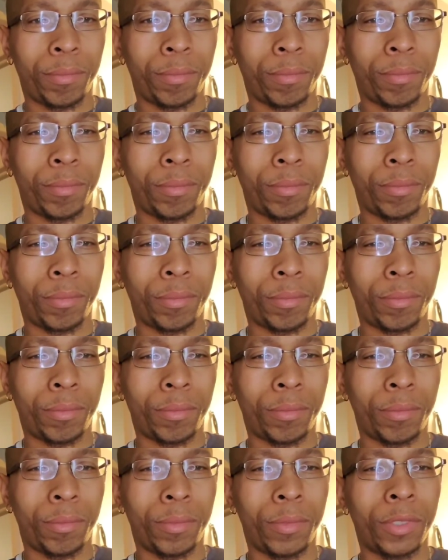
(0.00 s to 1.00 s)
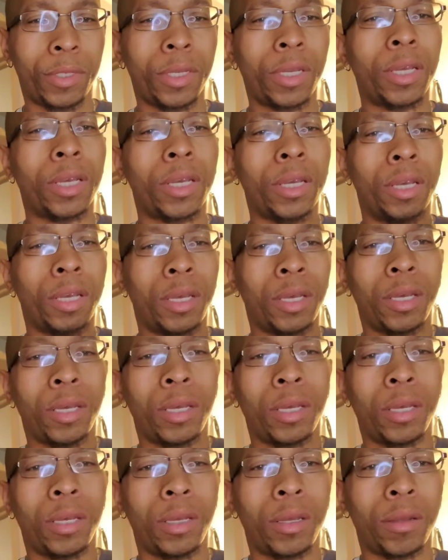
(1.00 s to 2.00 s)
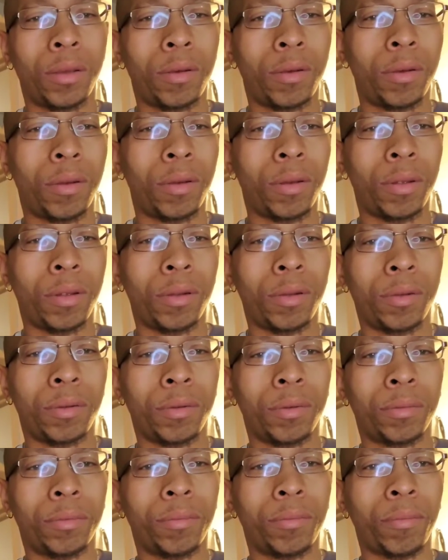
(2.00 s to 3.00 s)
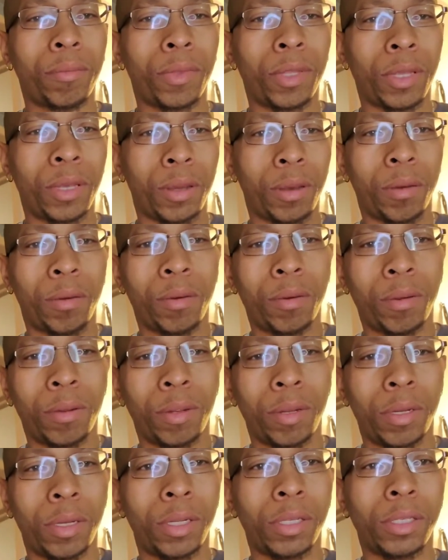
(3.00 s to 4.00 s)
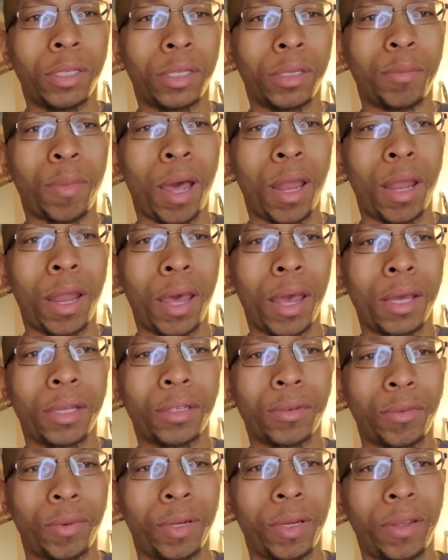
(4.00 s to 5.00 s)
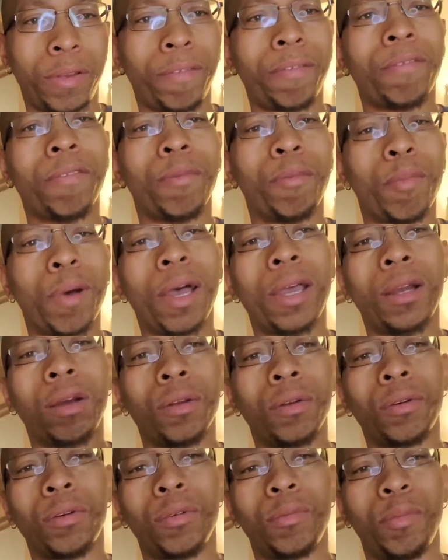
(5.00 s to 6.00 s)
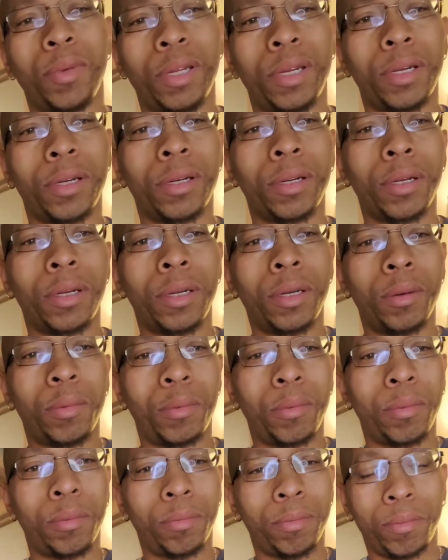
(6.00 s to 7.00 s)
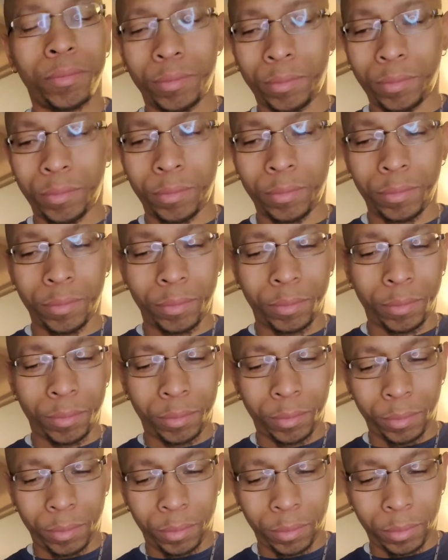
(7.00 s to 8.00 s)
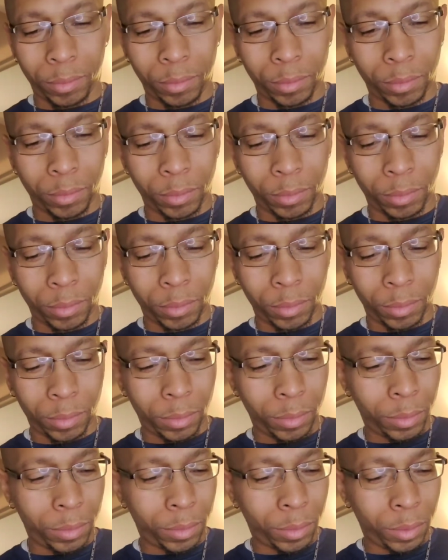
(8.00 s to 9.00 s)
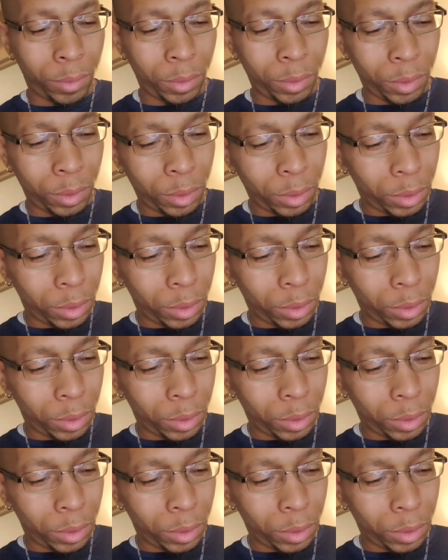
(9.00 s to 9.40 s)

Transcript: Boom. And this meter was my last one for a while, and it was 109. So in this video, this is really a 3-month review.